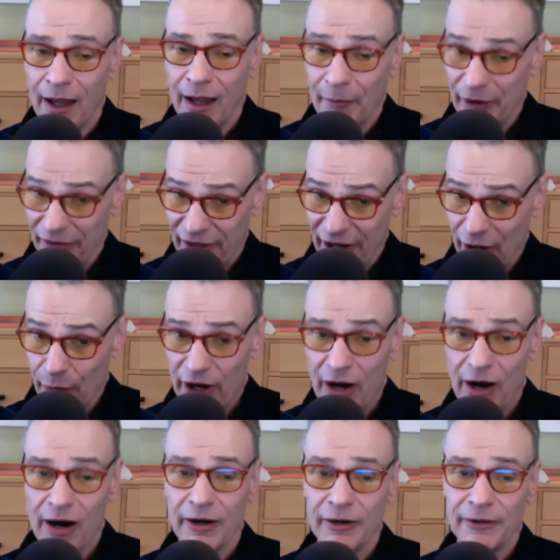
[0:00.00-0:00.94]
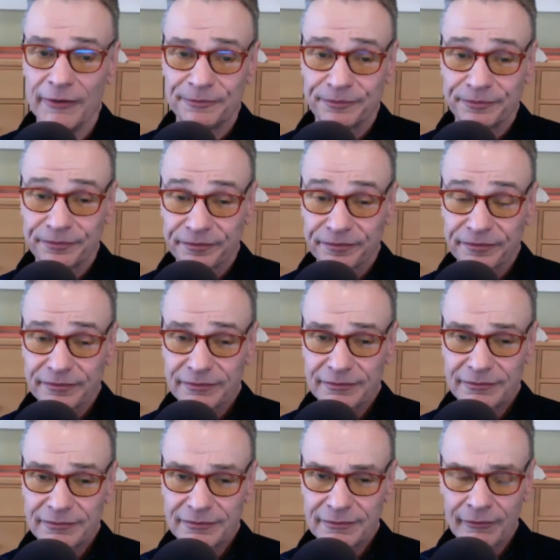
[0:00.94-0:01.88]
But there we are.
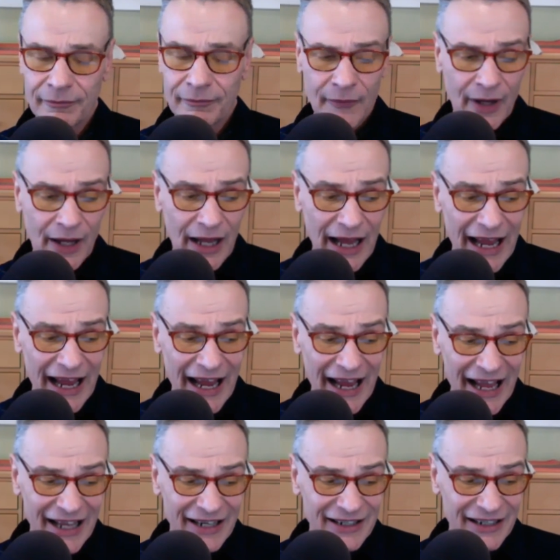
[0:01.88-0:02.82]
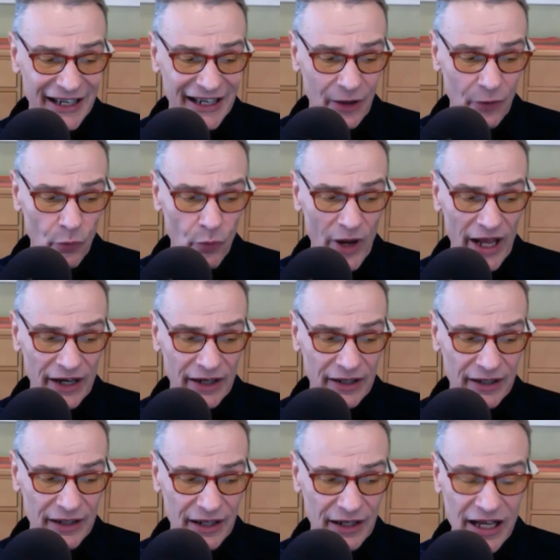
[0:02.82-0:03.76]
And it
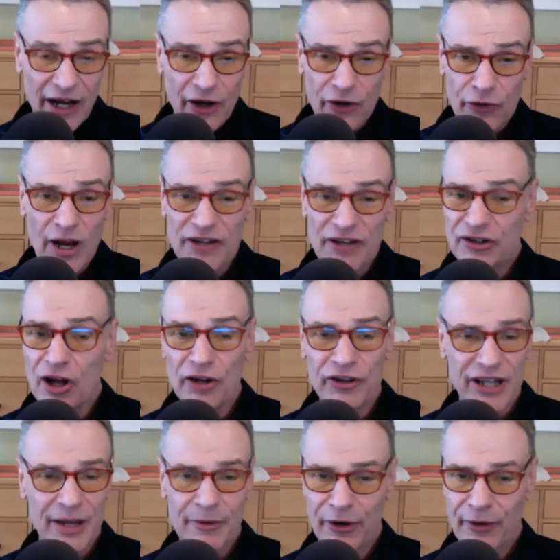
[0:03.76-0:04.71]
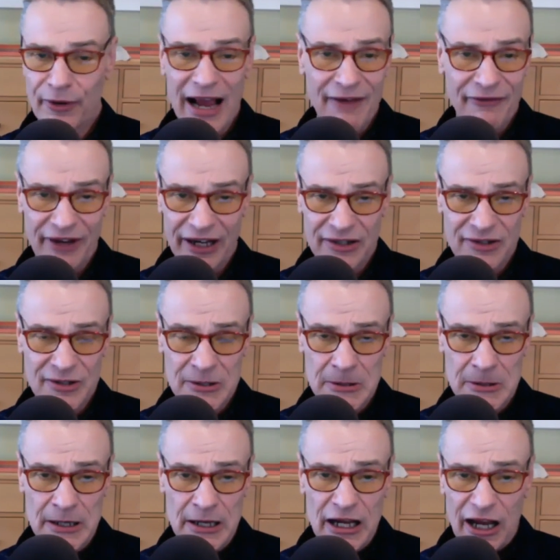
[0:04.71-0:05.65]
cut across all demographics.
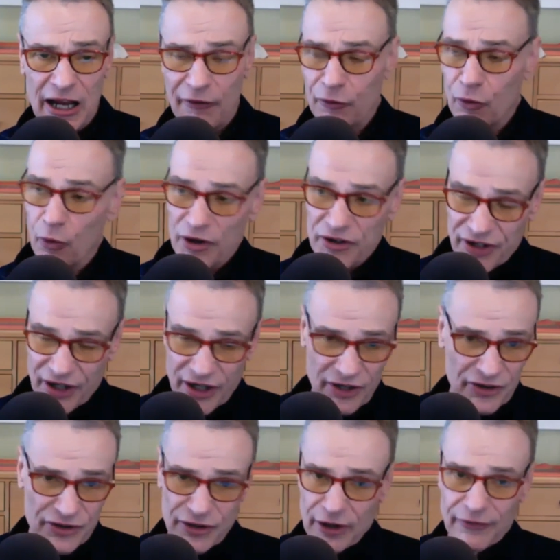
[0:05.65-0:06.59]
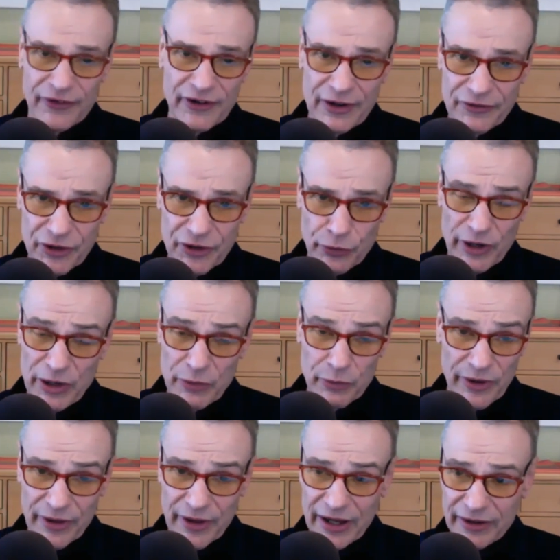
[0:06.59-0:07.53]
Of course, the conservatives agreed
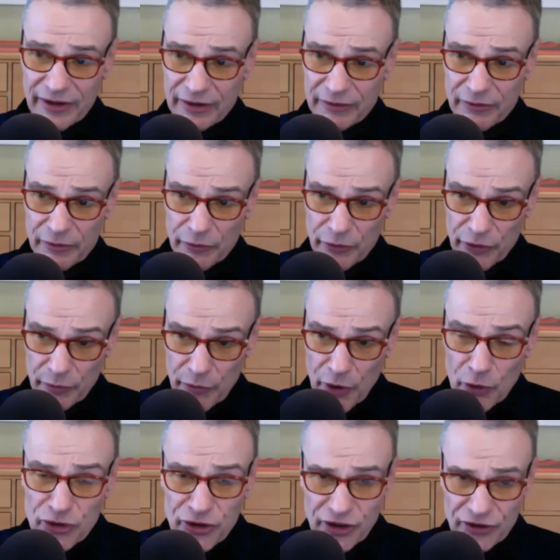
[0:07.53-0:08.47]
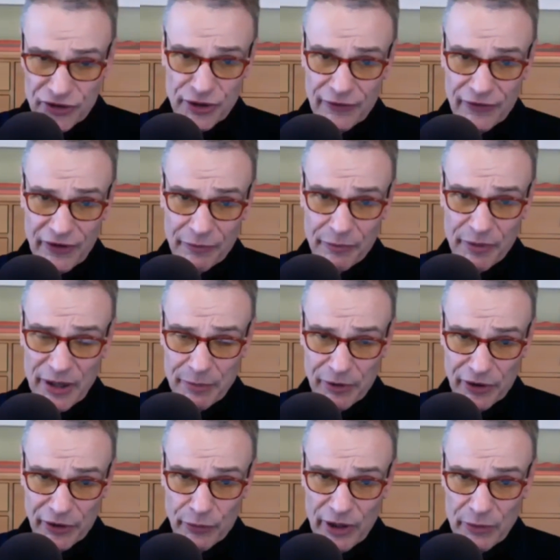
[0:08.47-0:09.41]
with it. The most conservative
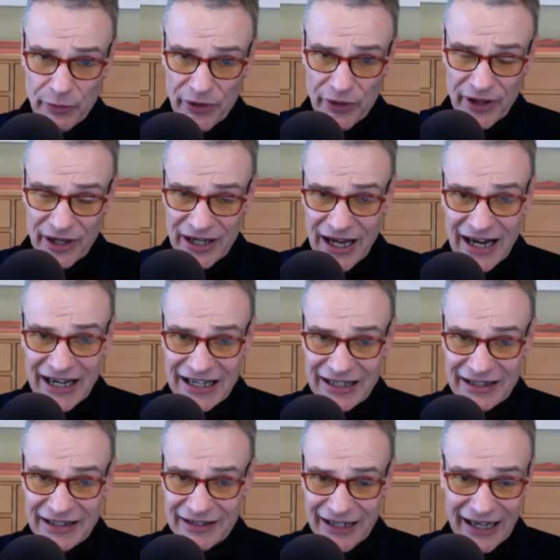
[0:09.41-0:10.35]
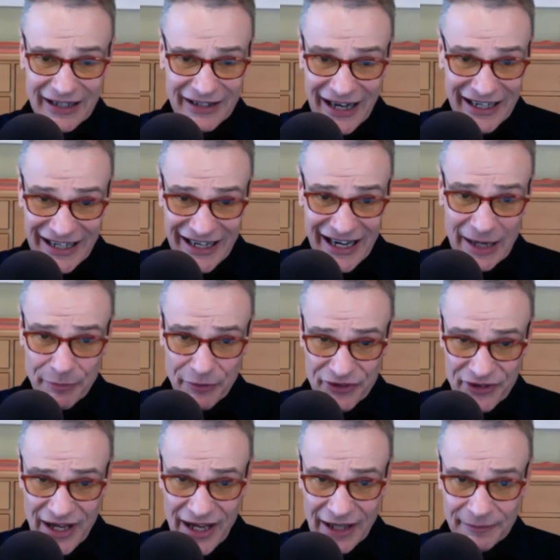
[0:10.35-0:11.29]
people agreed with it,
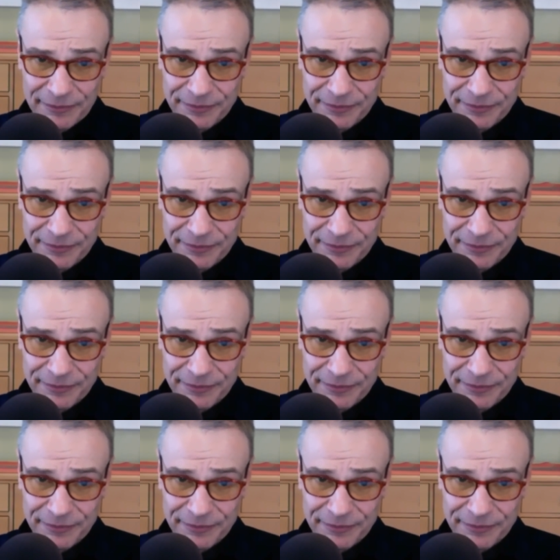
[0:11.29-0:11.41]
98%.